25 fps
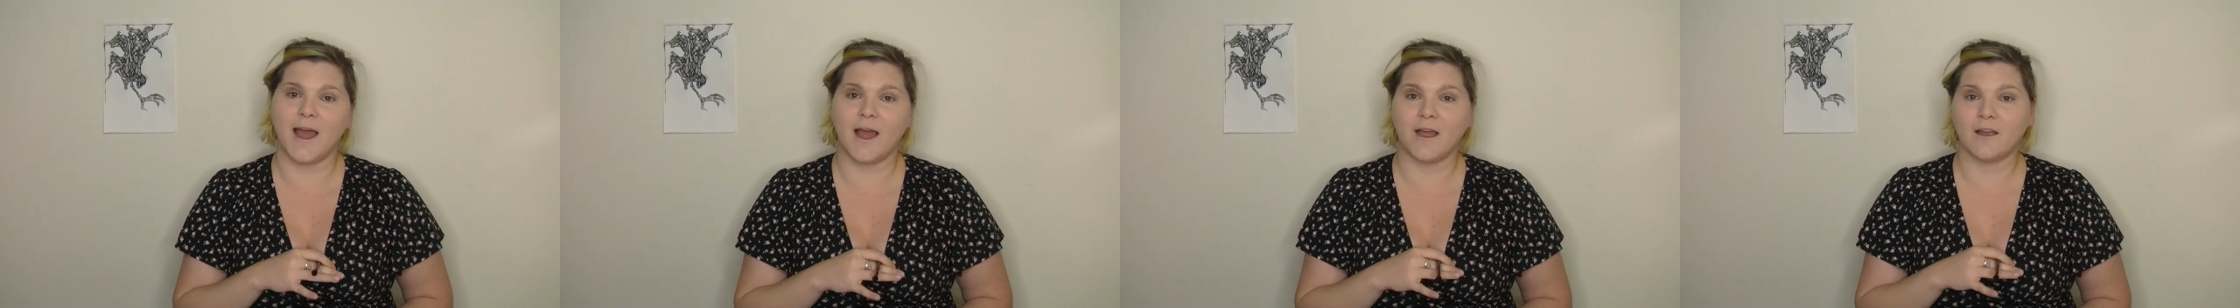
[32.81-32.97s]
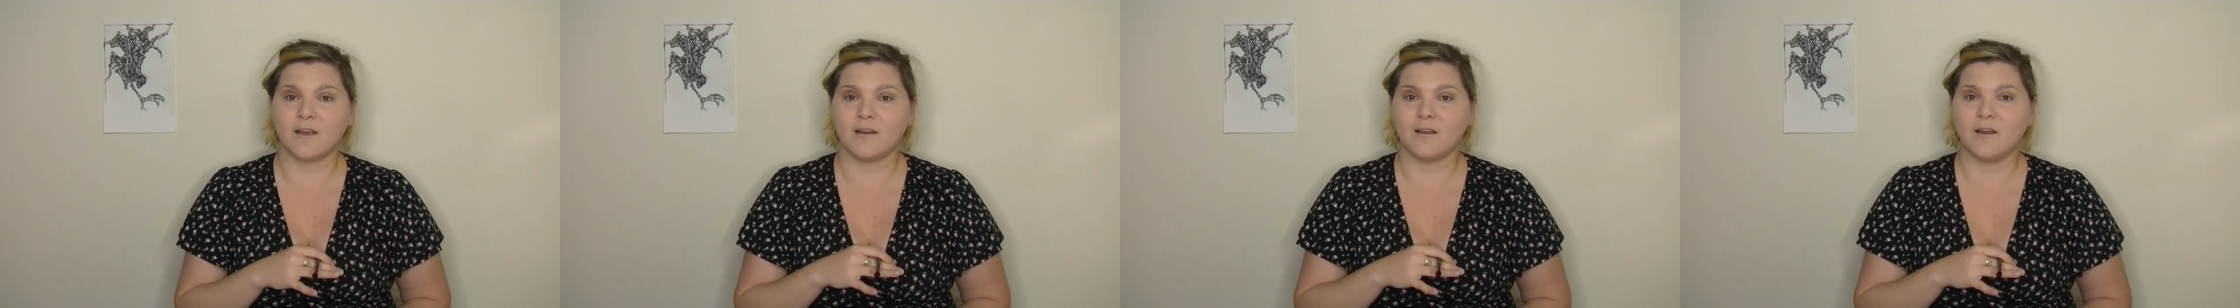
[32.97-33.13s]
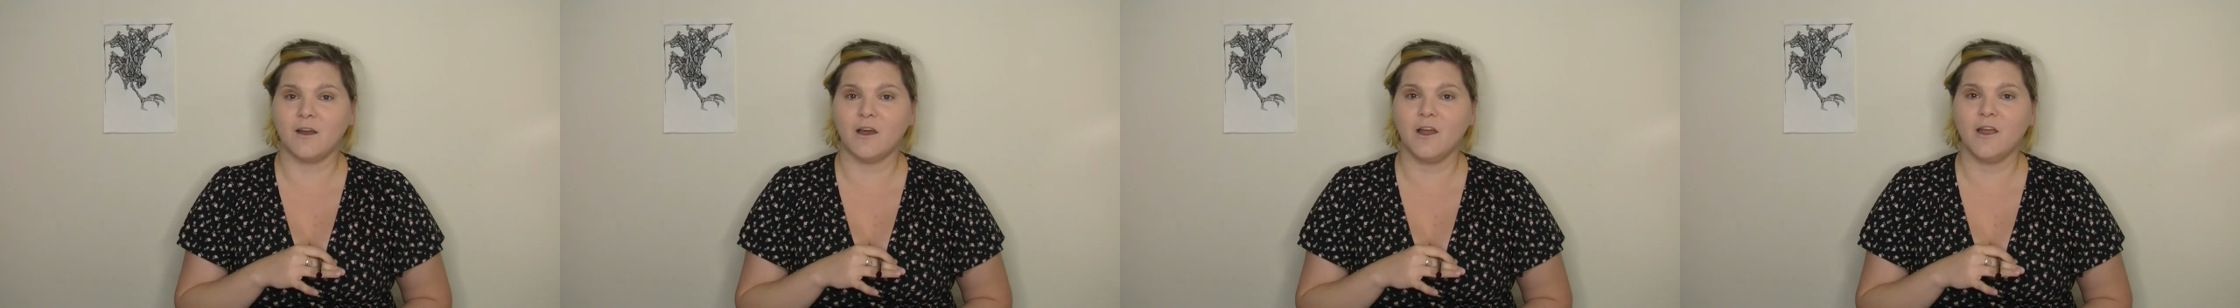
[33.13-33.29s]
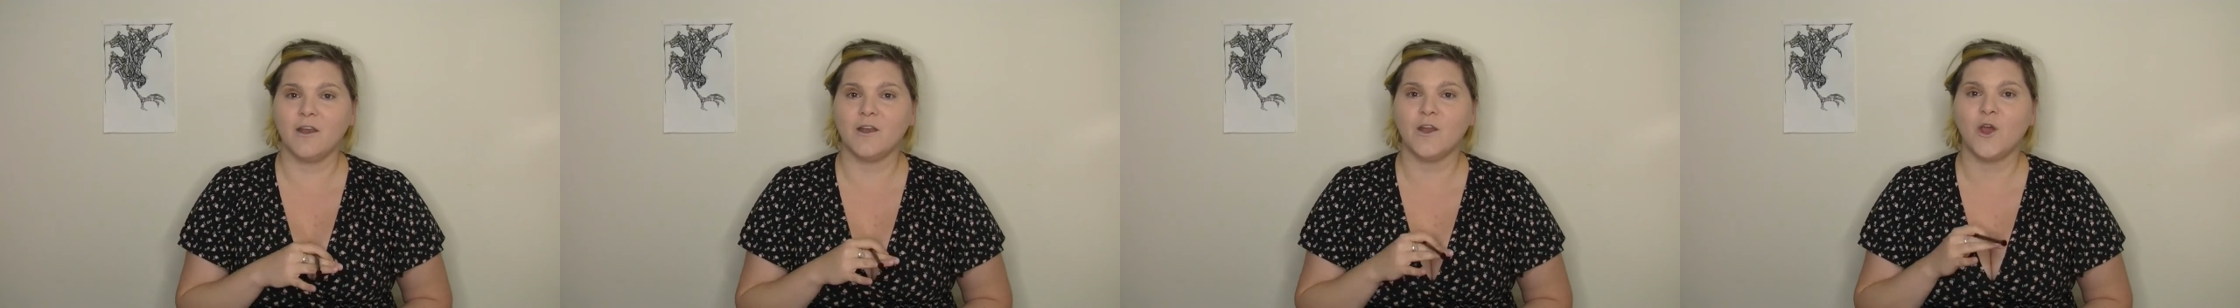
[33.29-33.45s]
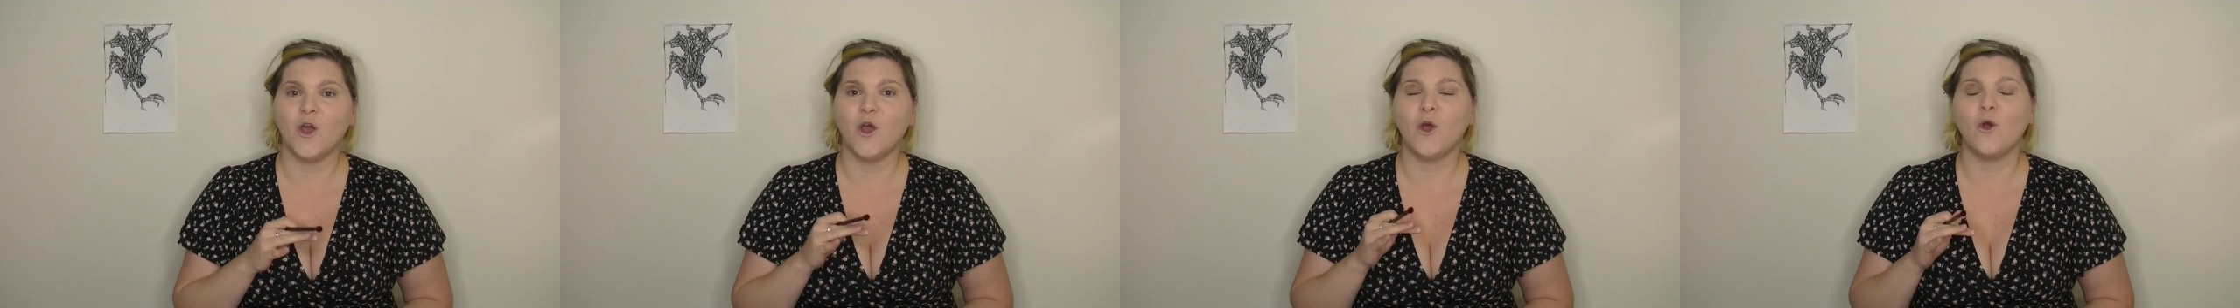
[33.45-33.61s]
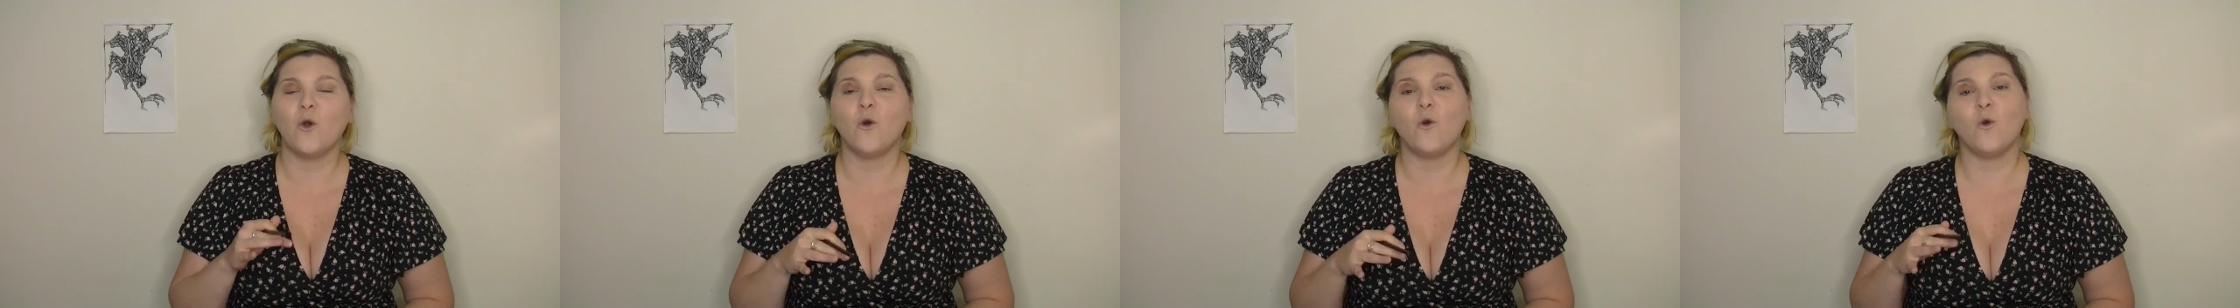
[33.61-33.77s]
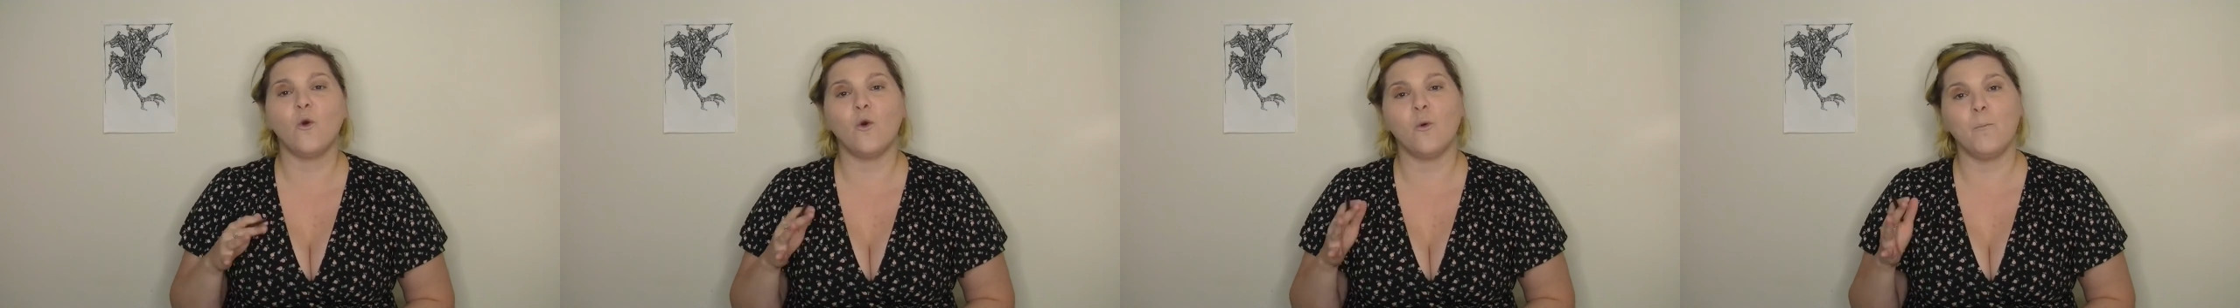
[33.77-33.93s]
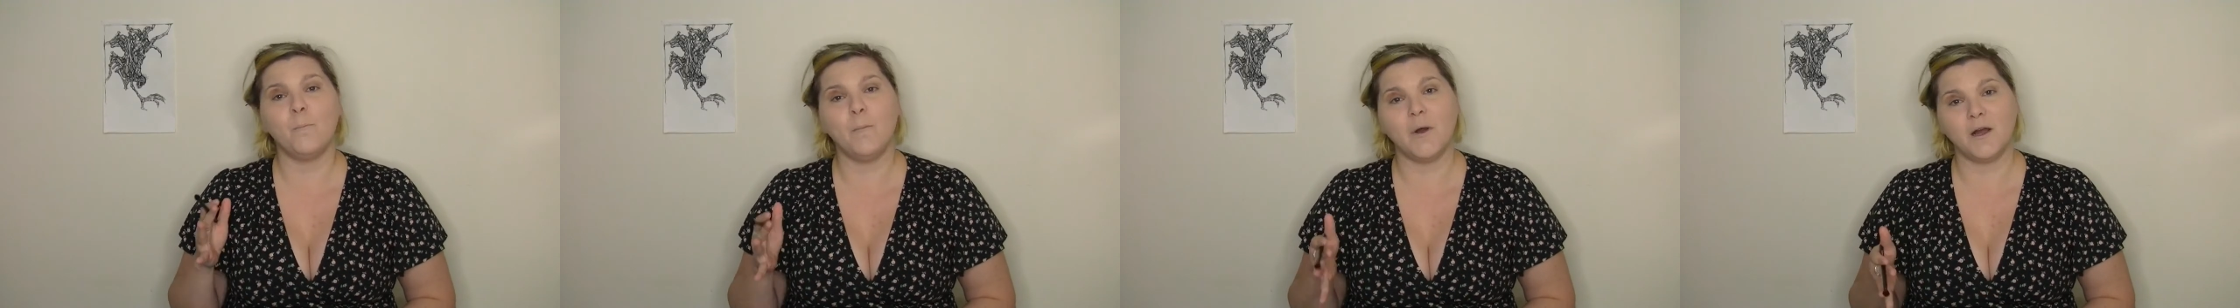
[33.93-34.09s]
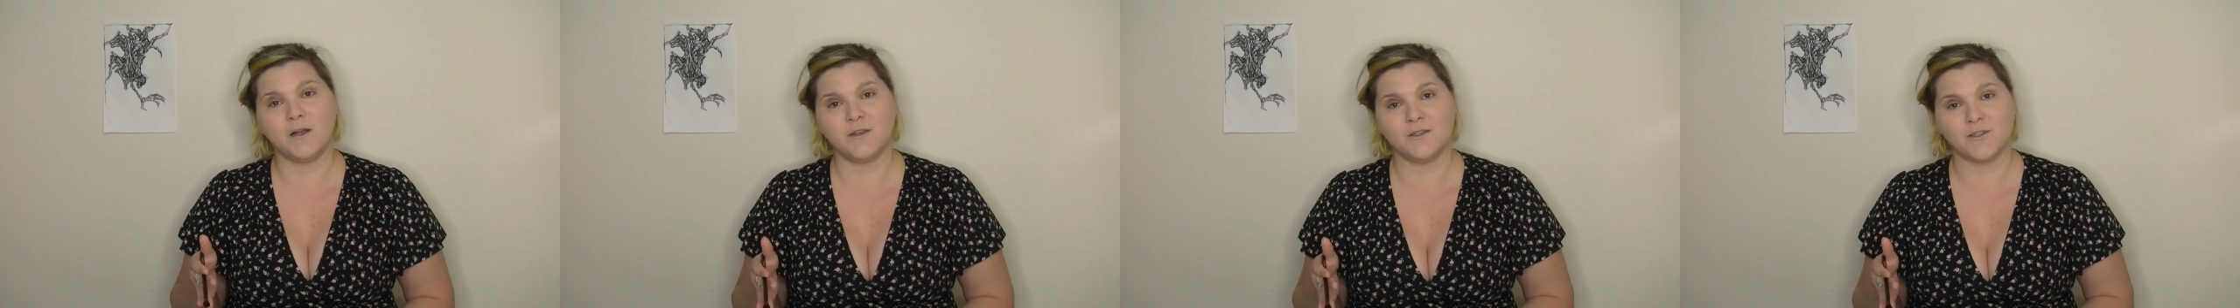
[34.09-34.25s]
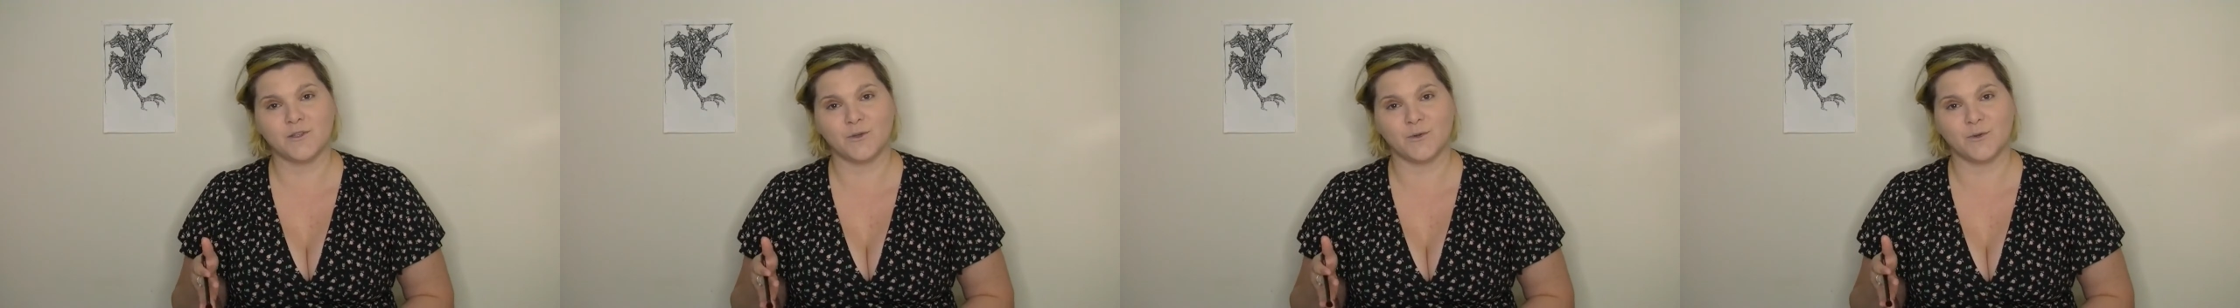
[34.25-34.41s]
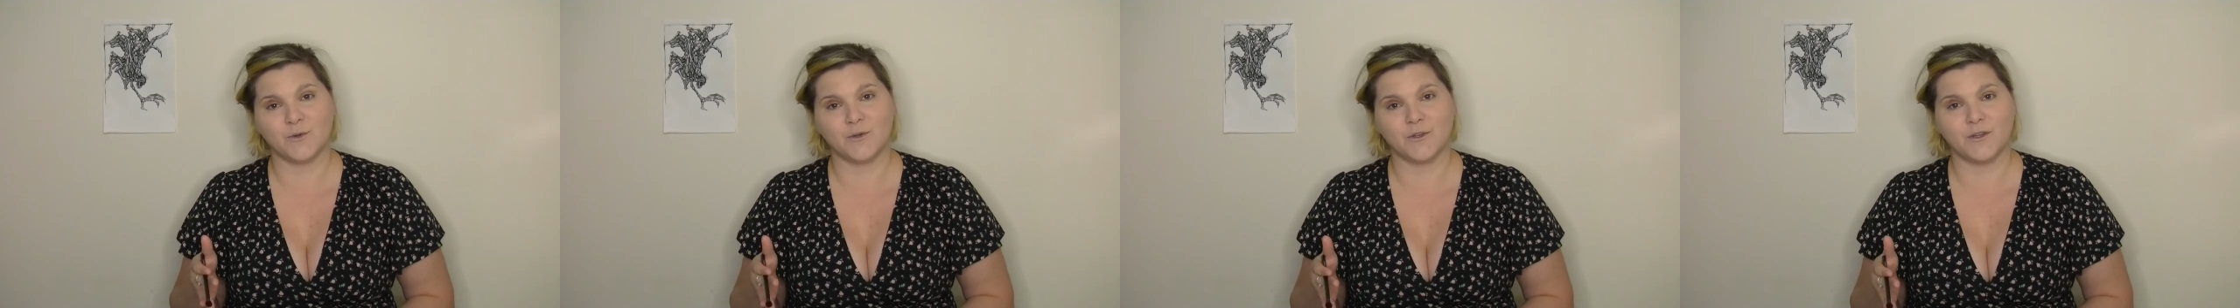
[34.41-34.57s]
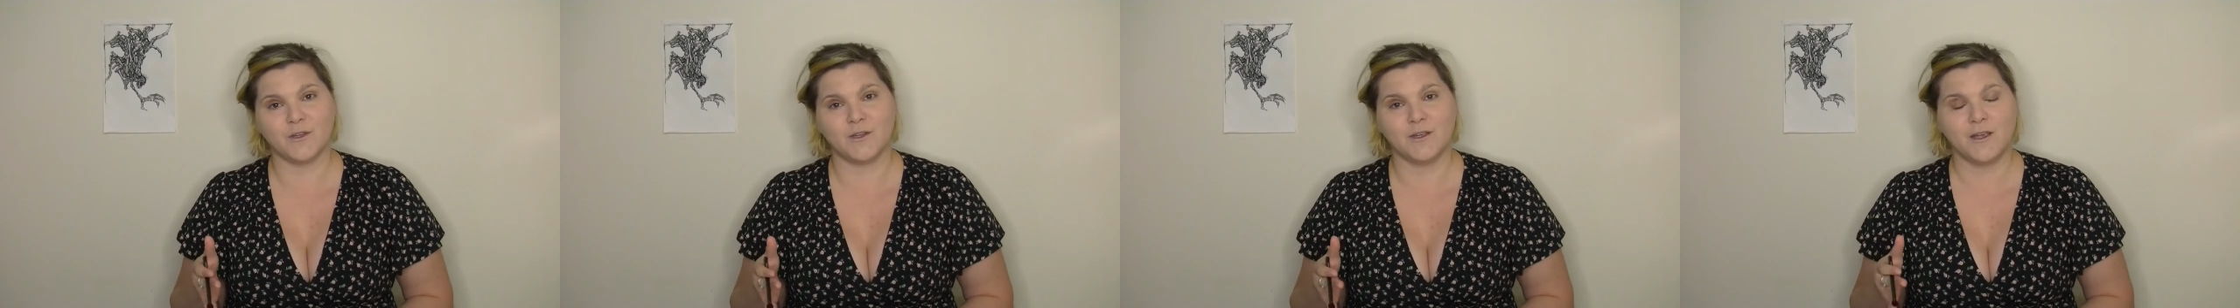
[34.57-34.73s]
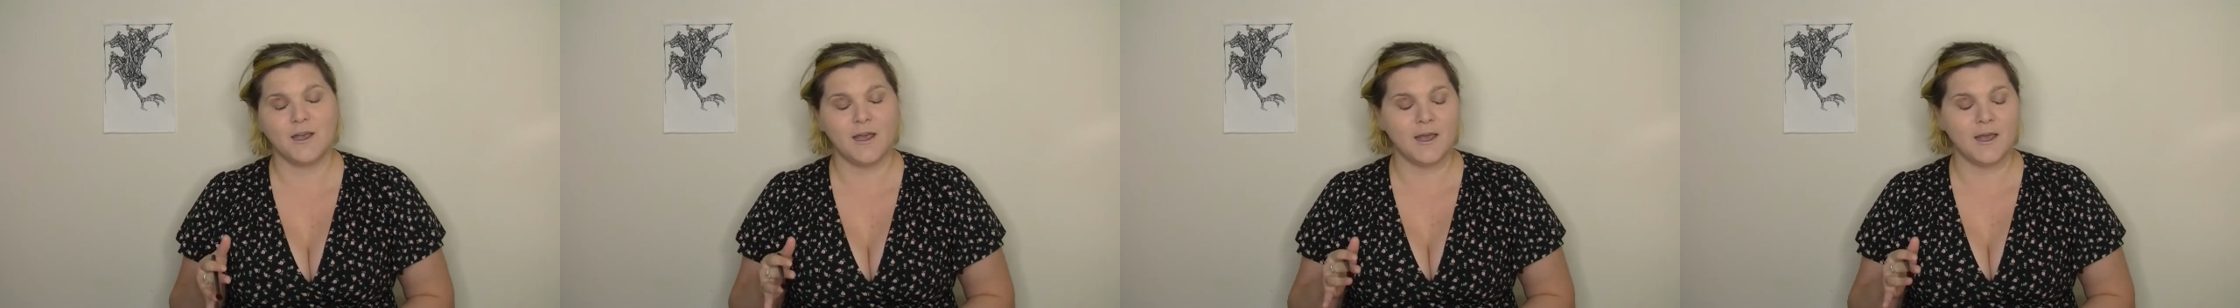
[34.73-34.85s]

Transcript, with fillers: aconite or monk's hood.